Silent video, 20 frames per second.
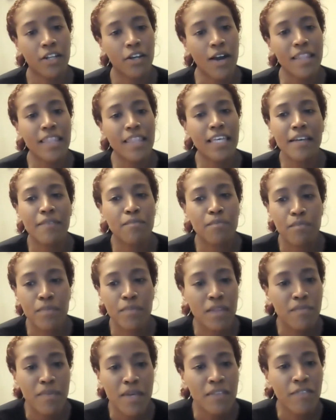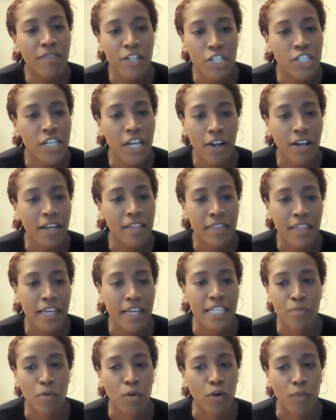I think the being vegetarian thing
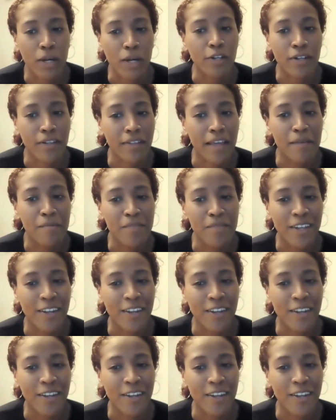is more weird to them.